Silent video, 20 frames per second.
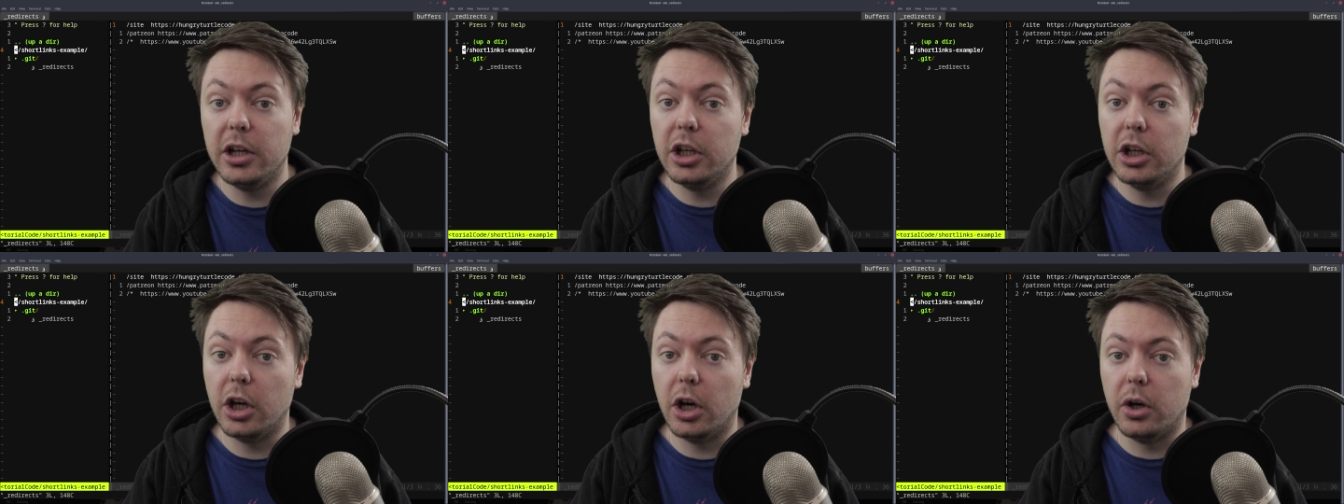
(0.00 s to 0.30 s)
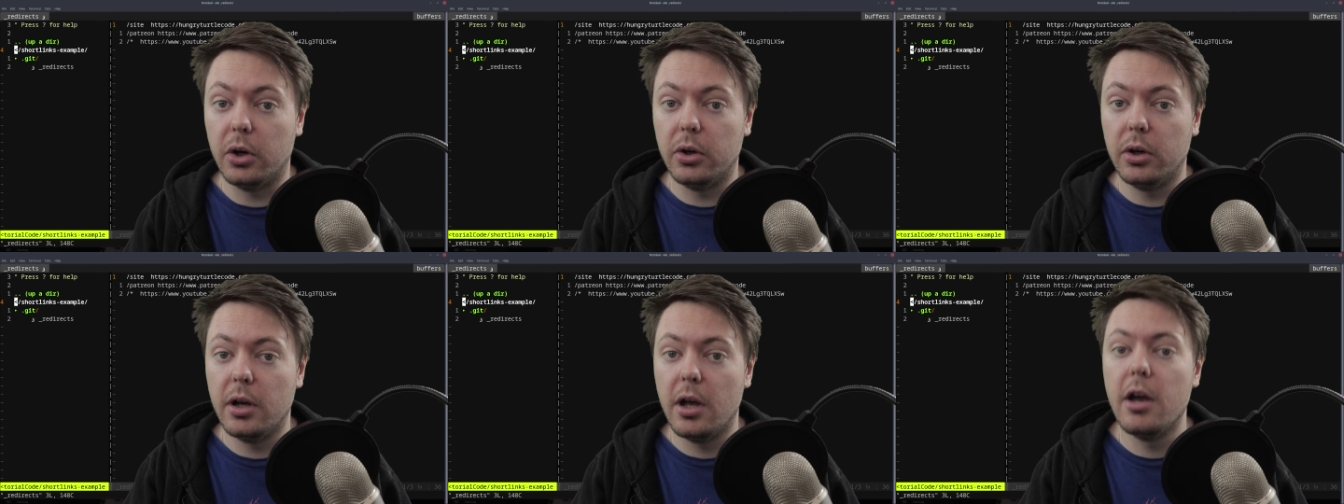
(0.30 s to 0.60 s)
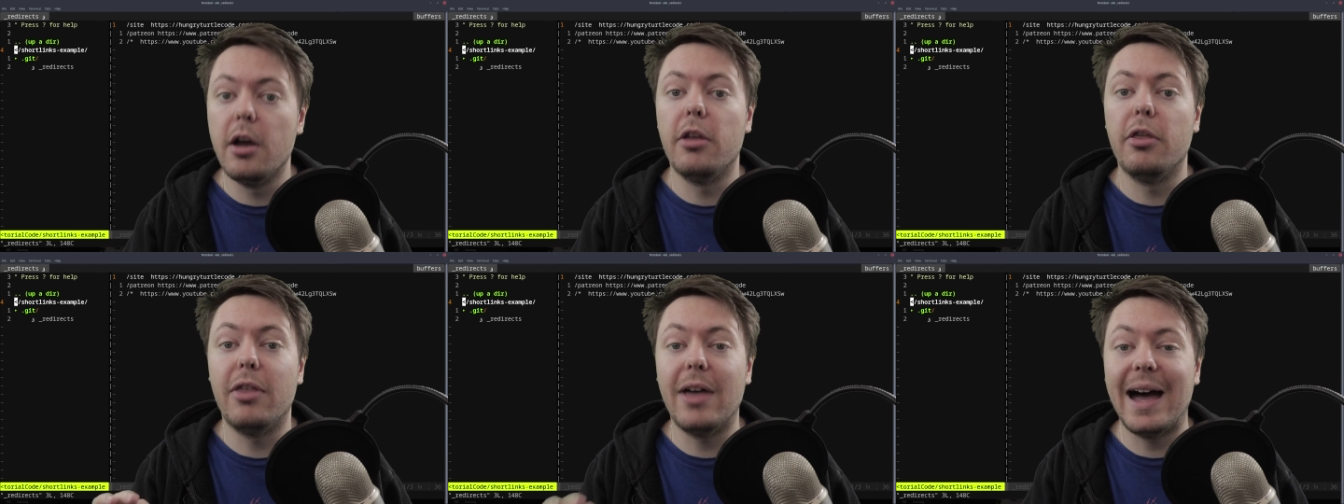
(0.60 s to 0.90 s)
you go.
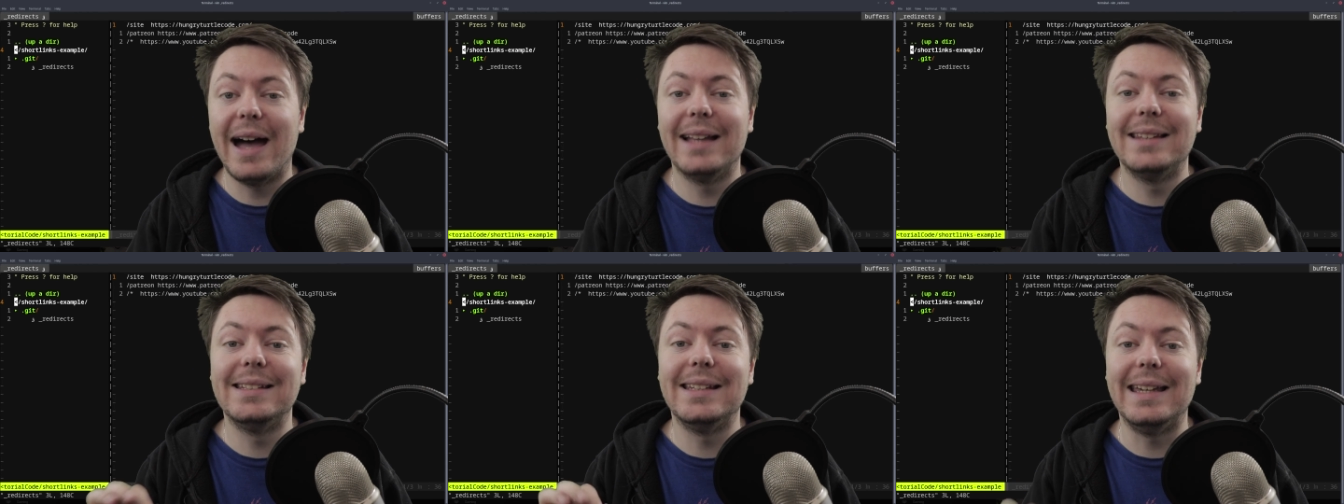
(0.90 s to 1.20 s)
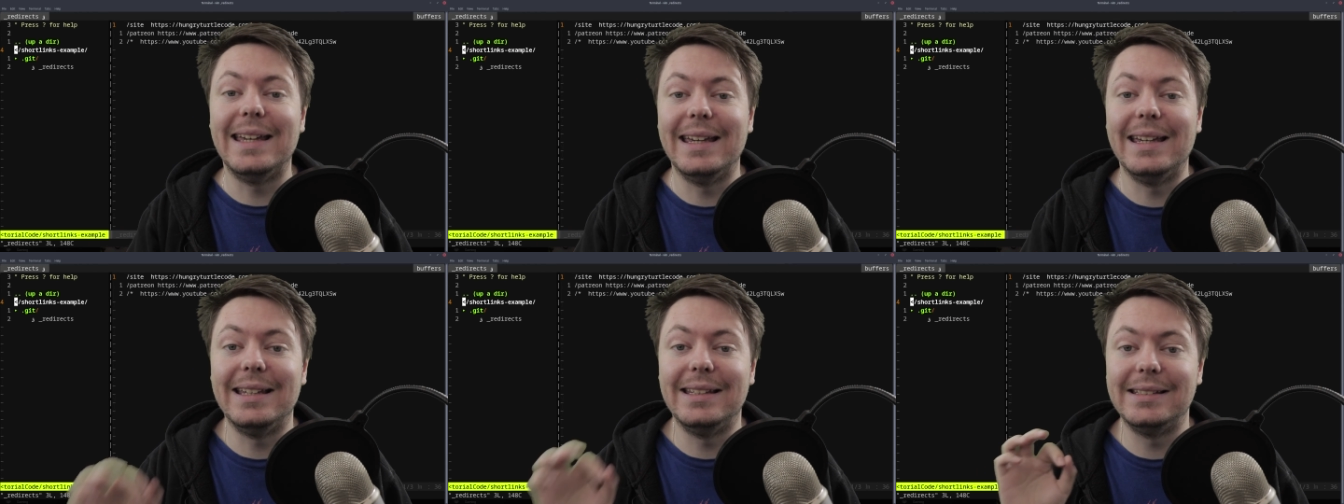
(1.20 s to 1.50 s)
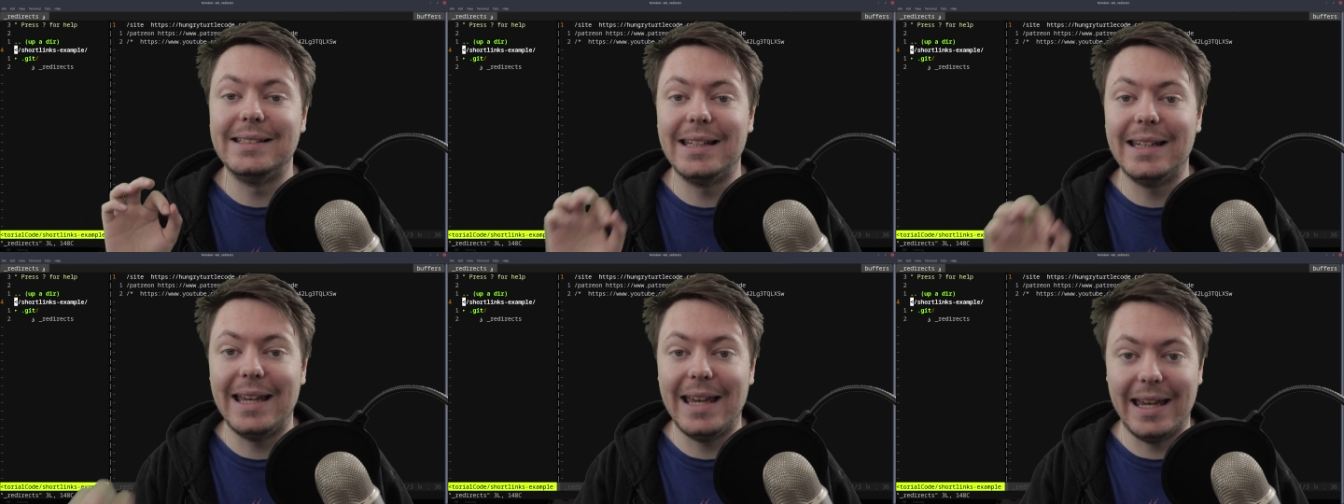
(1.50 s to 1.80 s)
That
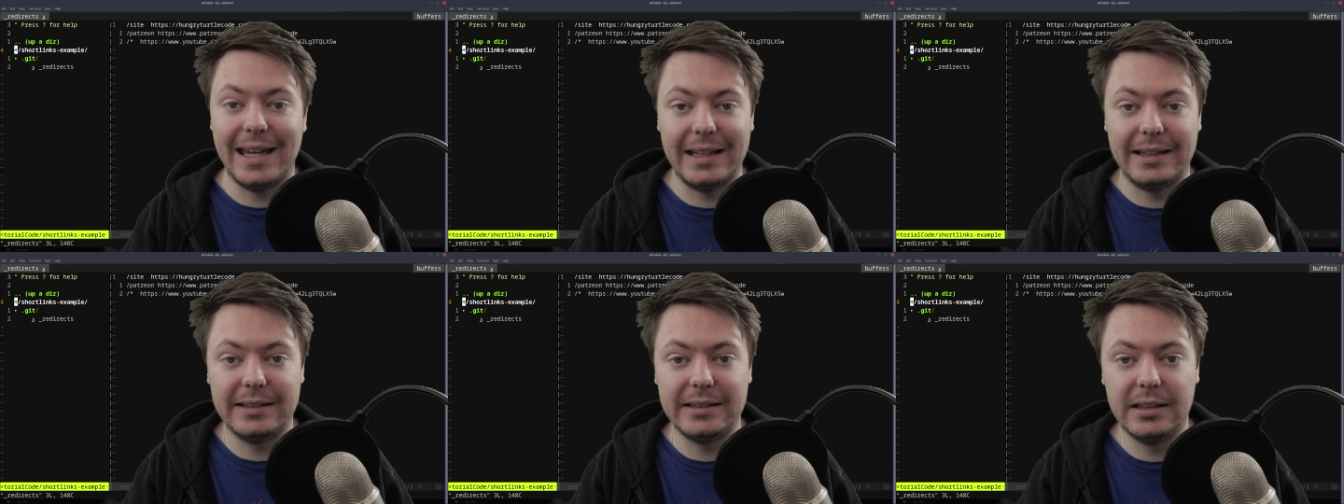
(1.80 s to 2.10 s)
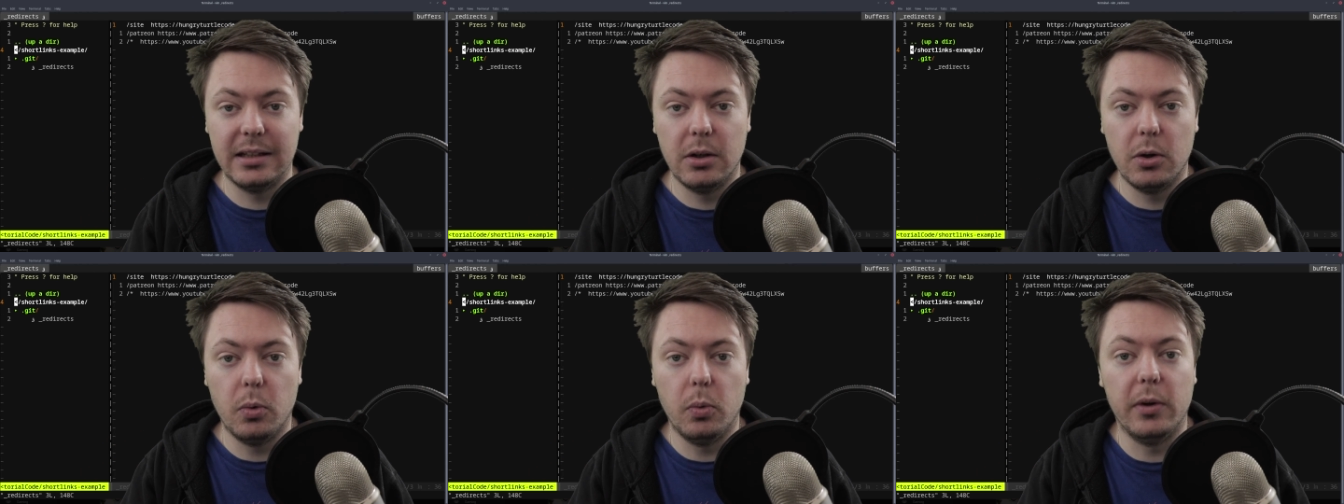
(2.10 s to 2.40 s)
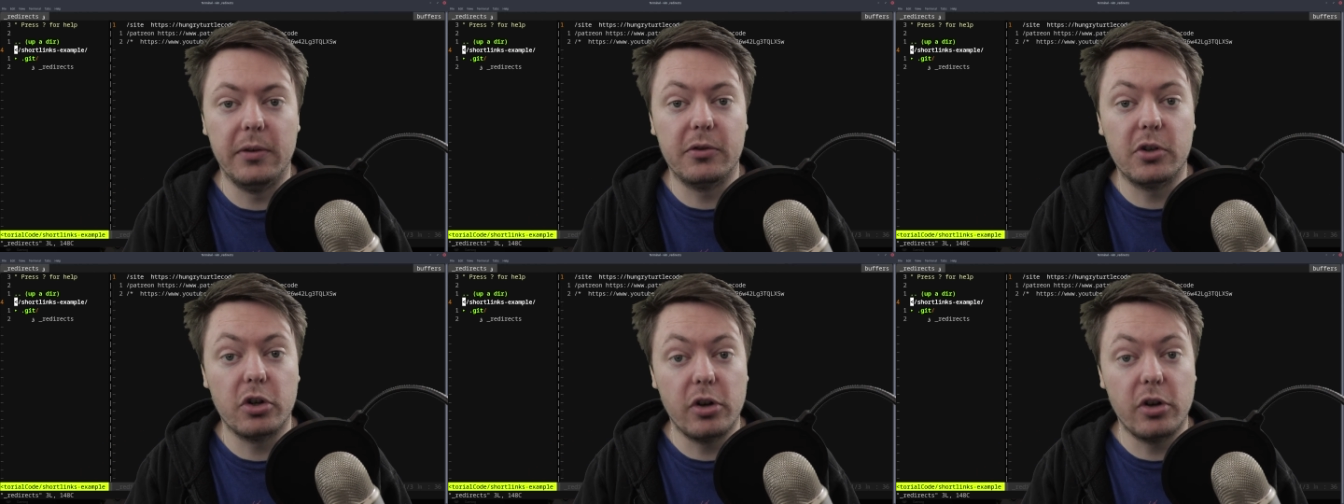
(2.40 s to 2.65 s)
is it. We've